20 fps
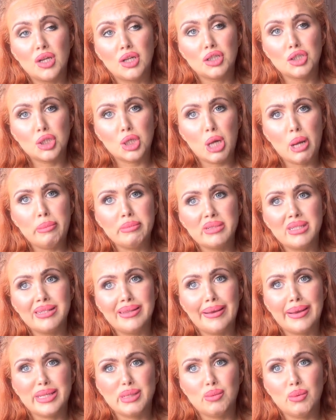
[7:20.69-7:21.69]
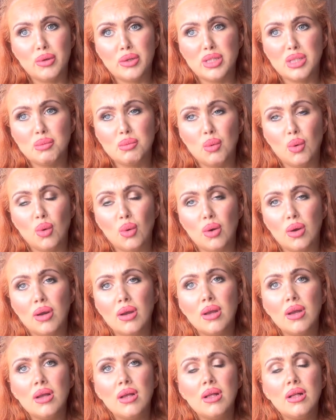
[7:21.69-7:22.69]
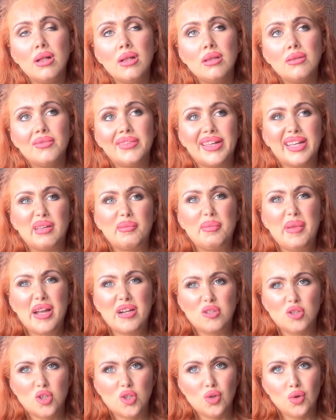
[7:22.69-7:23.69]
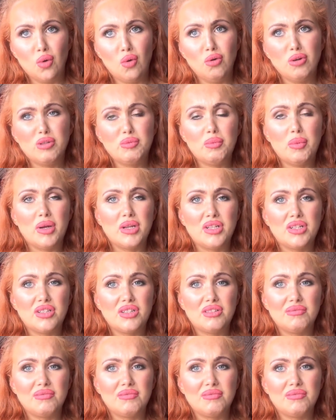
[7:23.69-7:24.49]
shops, and next one's more like bigger stores, but